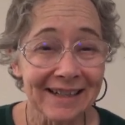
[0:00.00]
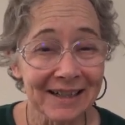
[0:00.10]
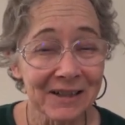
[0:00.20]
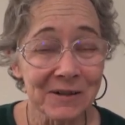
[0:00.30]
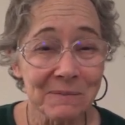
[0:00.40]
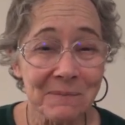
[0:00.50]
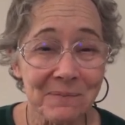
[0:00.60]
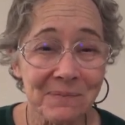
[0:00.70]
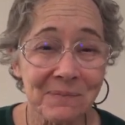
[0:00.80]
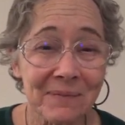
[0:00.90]
I
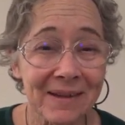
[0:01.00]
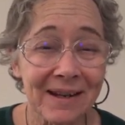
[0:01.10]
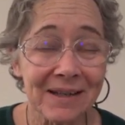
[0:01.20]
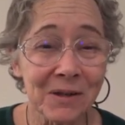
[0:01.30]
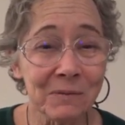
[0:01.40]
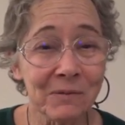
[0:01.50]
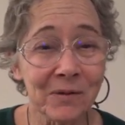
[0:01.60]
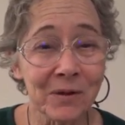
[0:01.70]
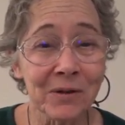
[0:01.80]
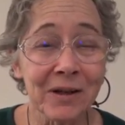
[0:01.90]
hope
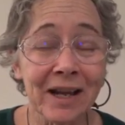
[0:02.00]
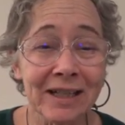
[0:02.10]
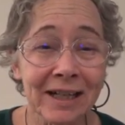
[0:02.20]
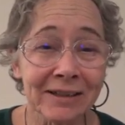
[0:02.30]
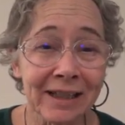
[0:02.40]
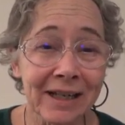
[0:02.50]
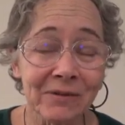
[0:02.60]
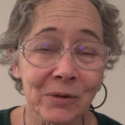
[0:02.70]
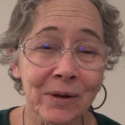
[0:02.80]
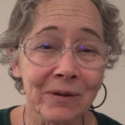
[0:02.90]
for an outlay
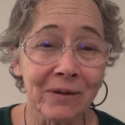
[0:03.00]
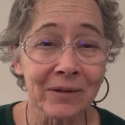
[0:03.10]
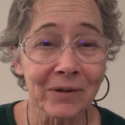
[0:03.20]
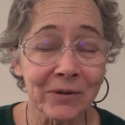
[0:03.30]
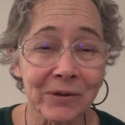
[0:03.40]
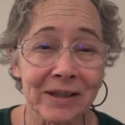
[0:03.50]
of $25 or